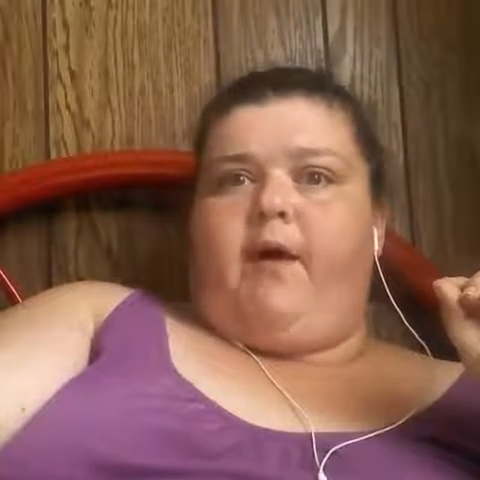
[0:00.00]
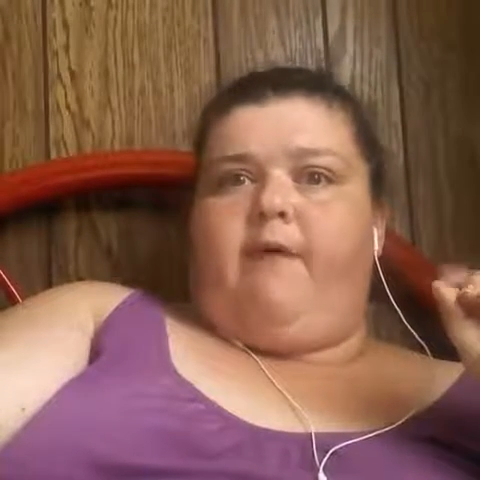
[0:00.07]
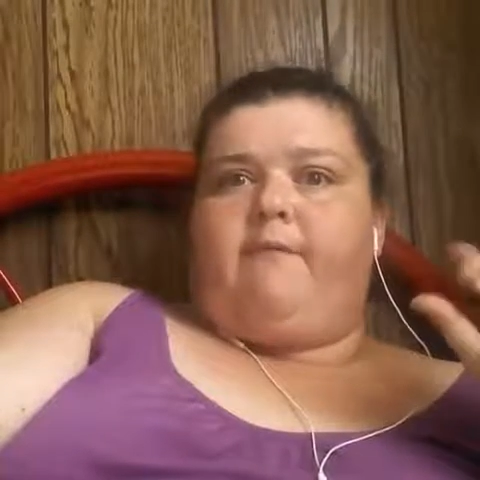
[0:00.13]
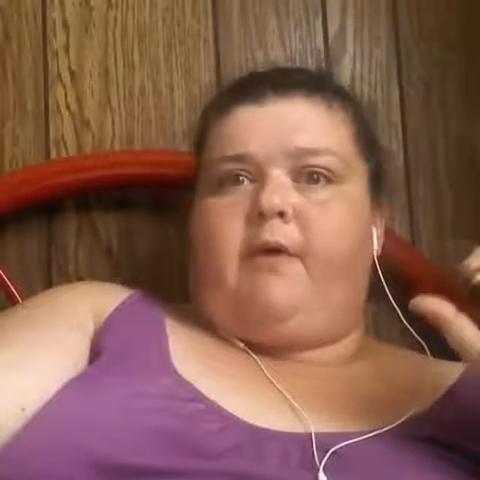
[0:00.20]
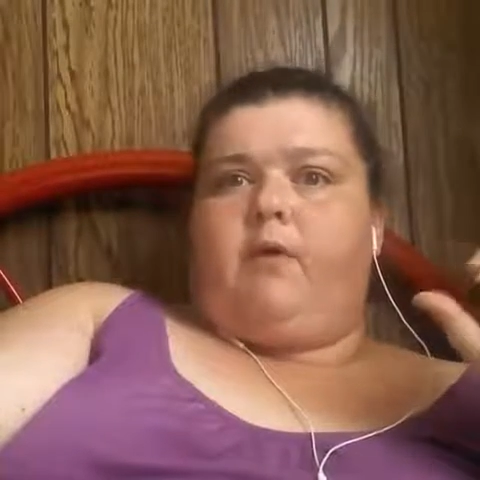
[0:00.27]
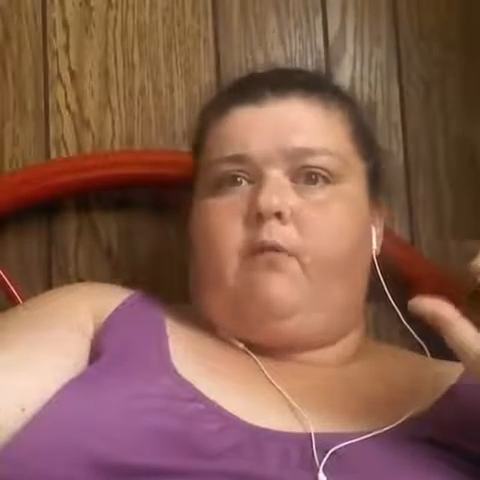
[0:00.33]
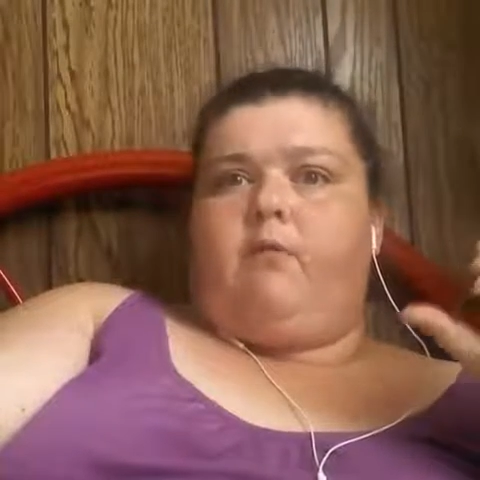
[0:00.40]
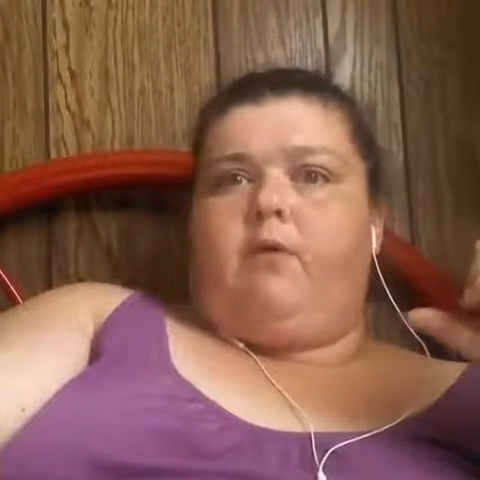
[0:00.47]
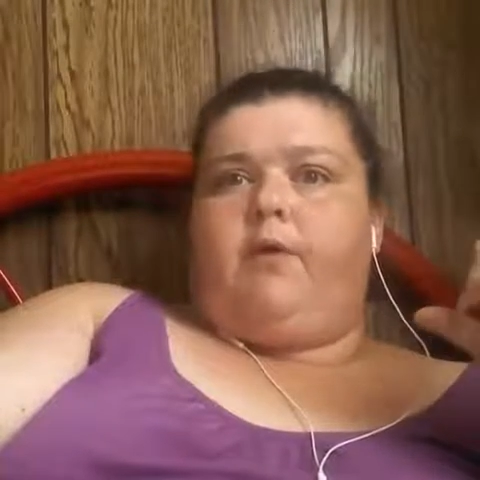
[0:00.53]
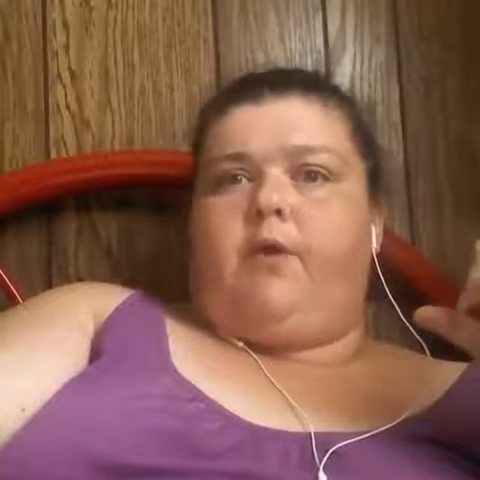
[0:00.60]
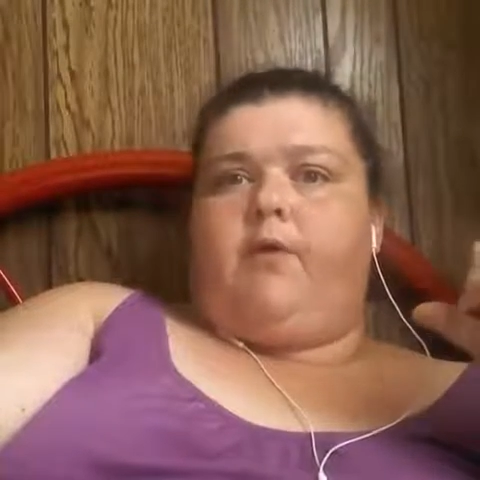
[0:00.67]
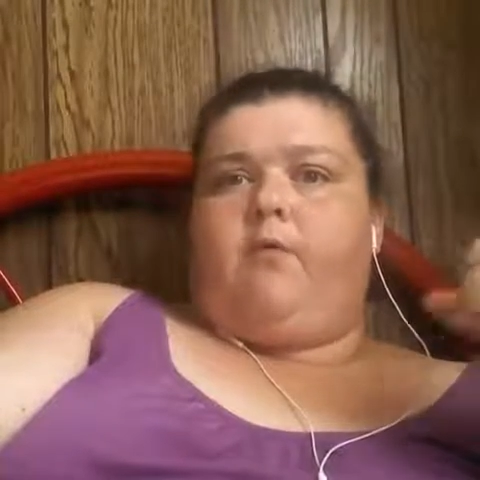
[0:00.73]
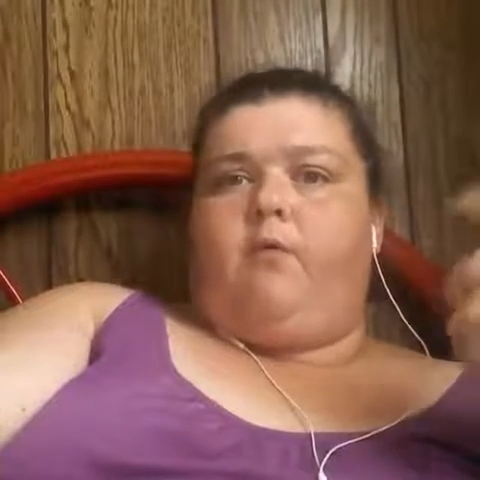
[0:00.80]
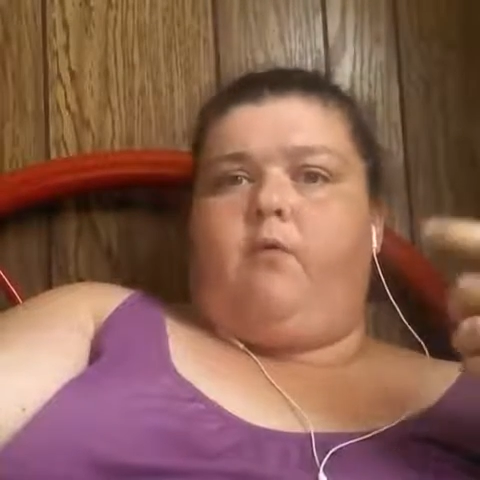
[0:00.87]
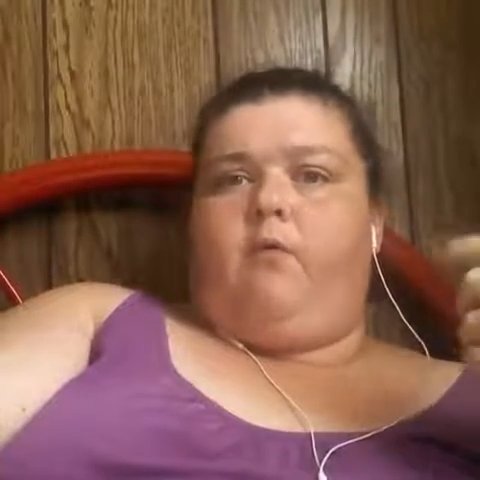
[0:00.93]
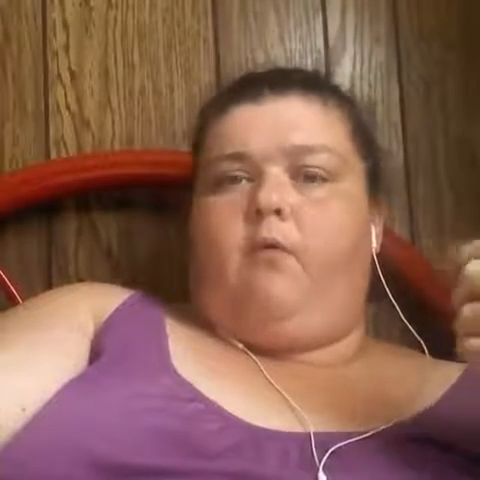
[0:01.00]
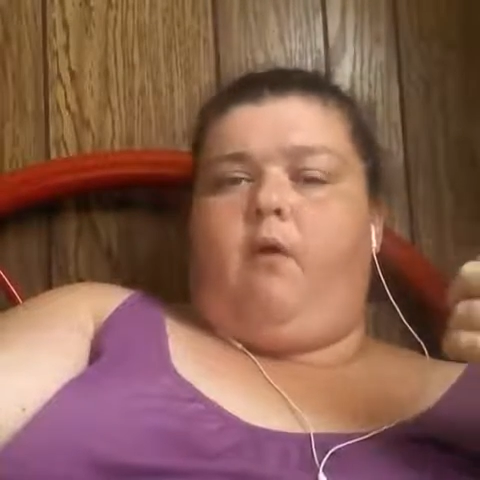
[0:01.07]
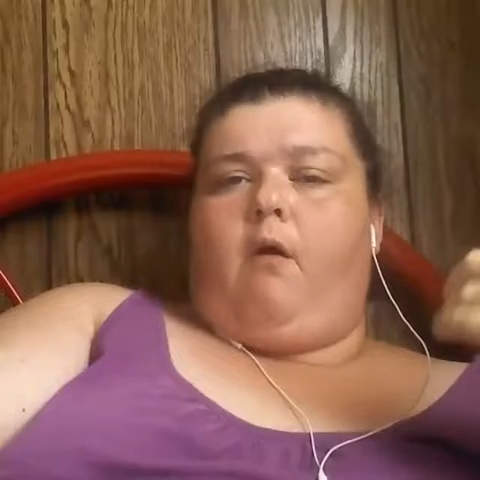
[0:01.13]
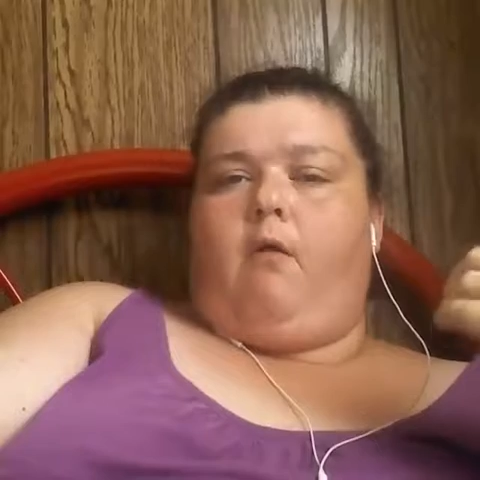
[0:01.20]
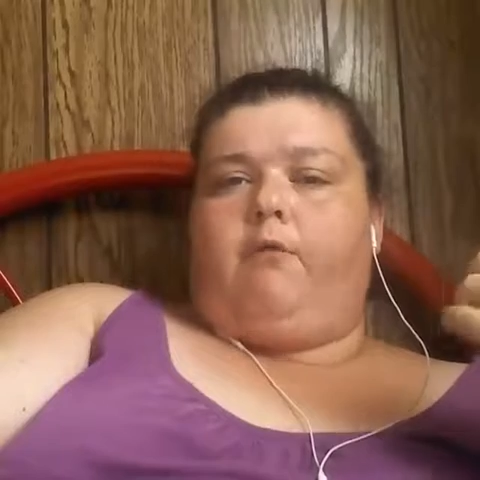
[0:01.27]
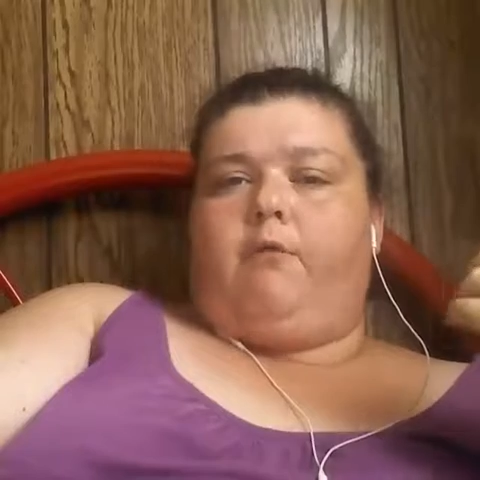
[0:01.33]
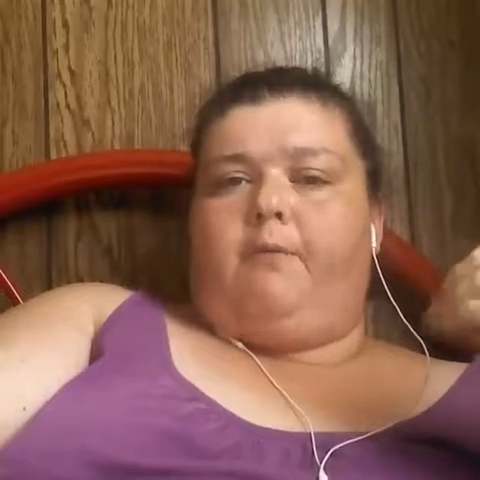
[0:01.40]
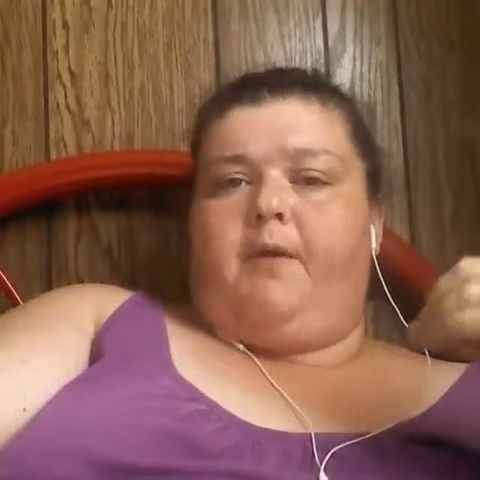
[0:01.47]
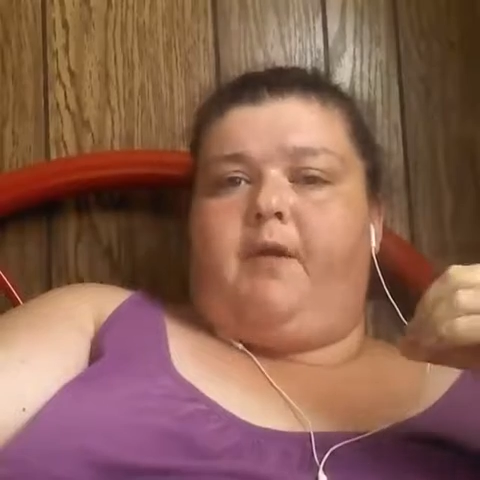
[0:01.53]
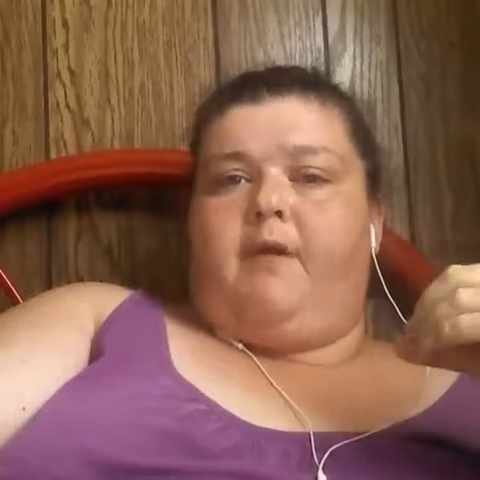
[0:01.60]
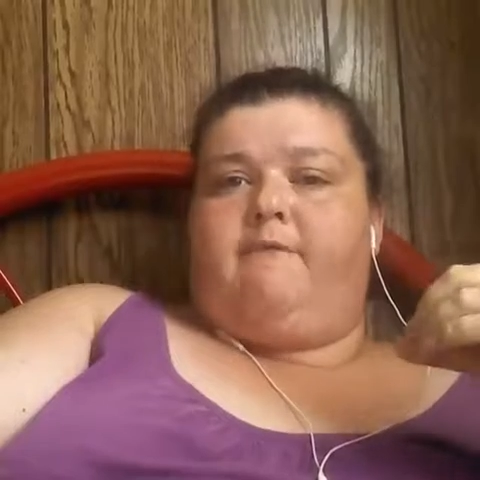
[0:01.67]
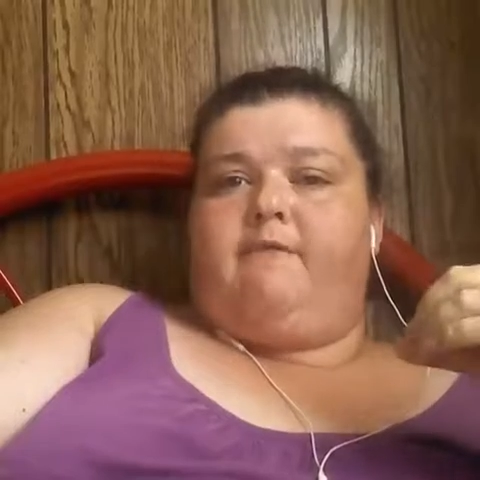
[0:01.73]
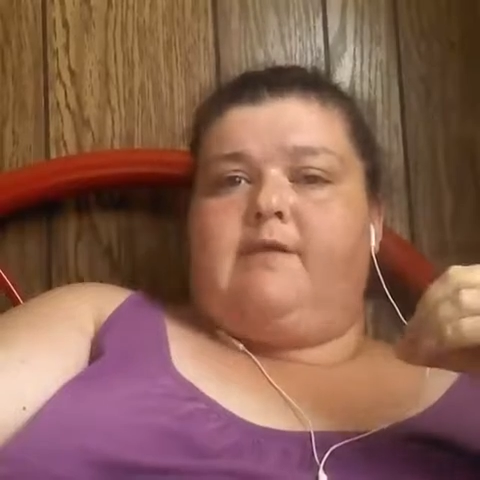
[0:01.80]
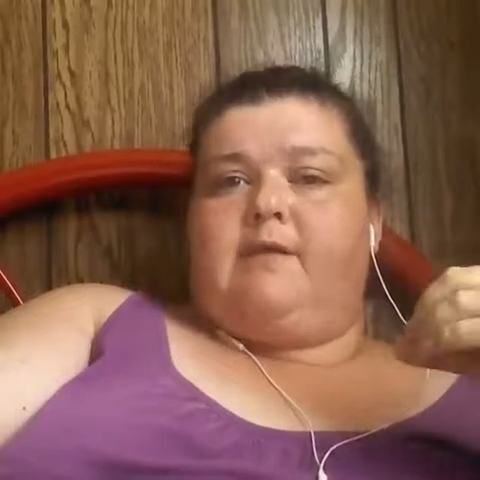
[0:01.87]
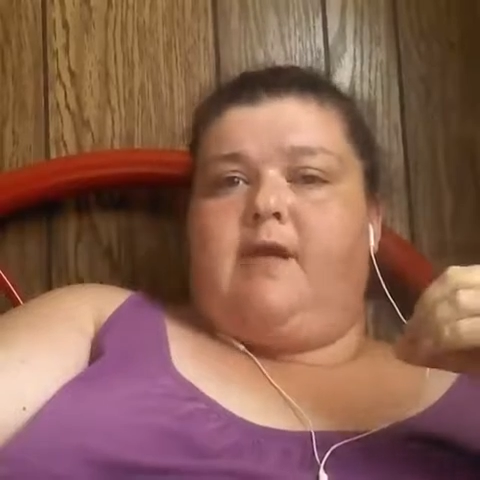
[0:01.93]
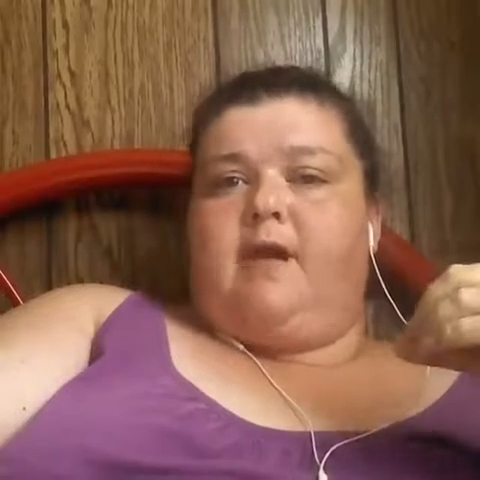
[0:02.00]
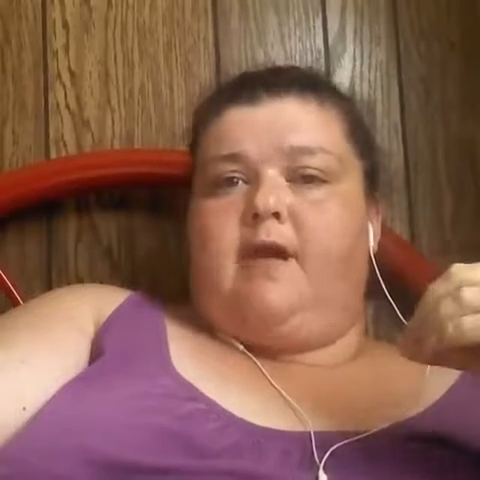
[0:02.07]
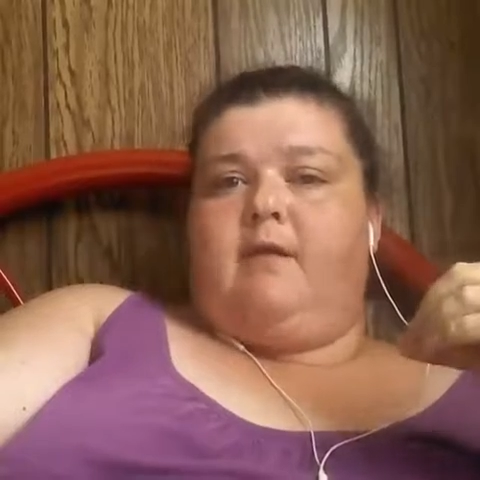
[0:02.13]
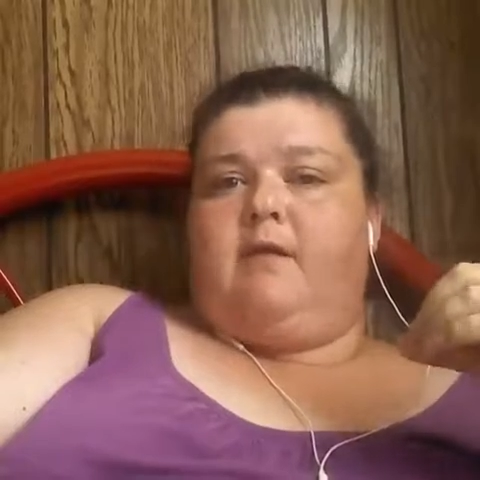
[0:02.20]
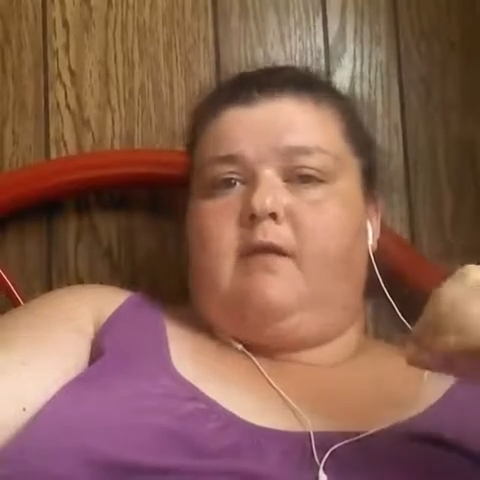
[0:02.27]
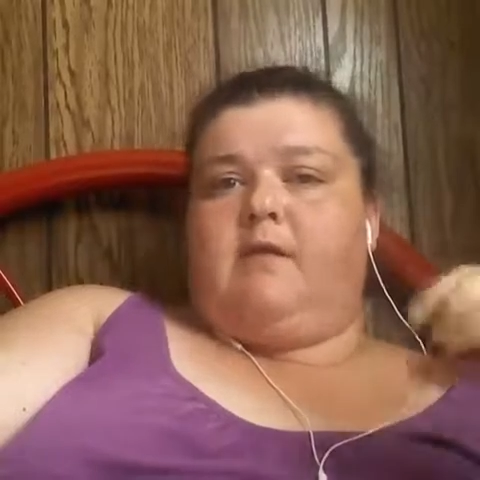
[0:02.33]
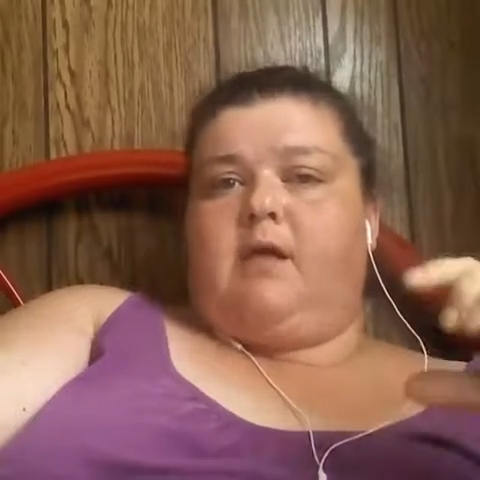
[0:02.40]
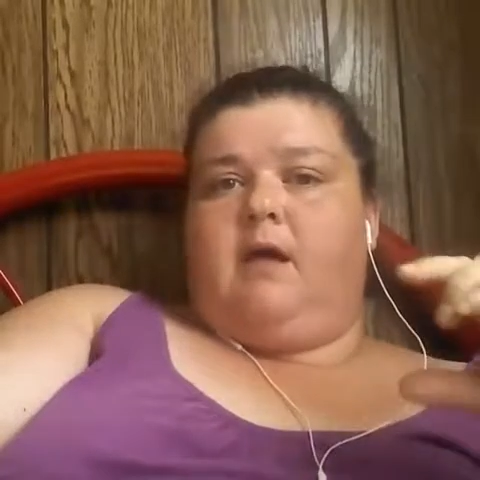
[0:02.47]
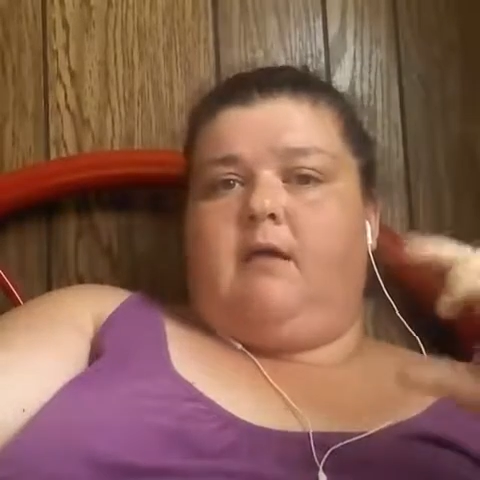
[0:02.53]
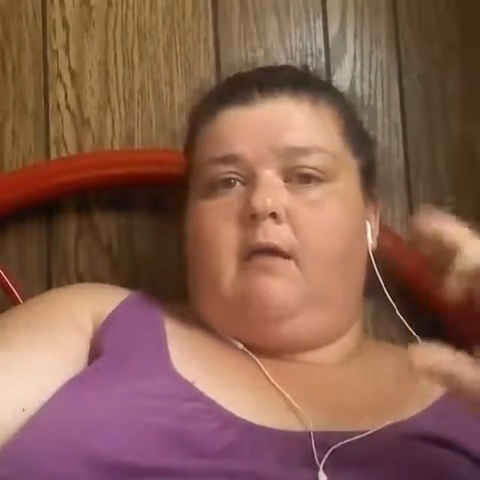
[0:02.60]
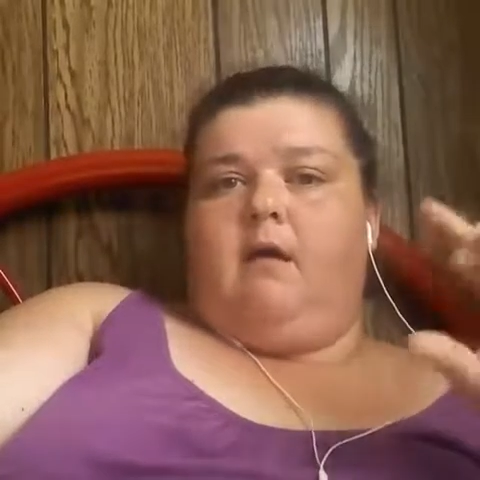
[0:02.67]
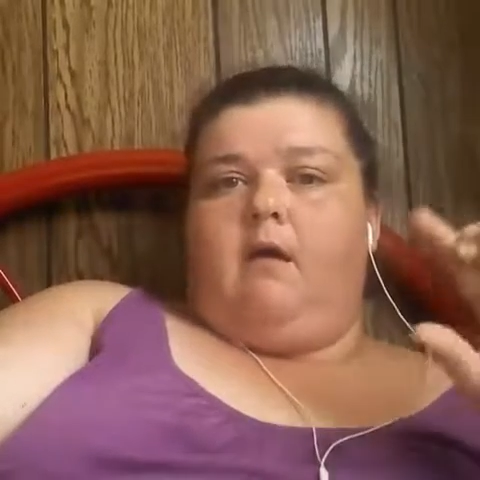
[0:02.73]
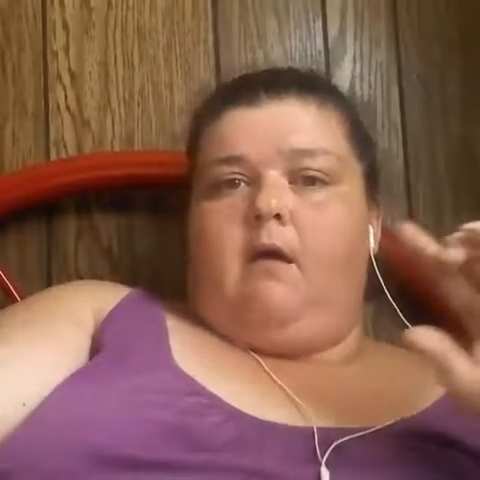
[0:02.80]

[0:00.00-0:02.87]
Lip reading: I've got a really cool author pin I've designed that's got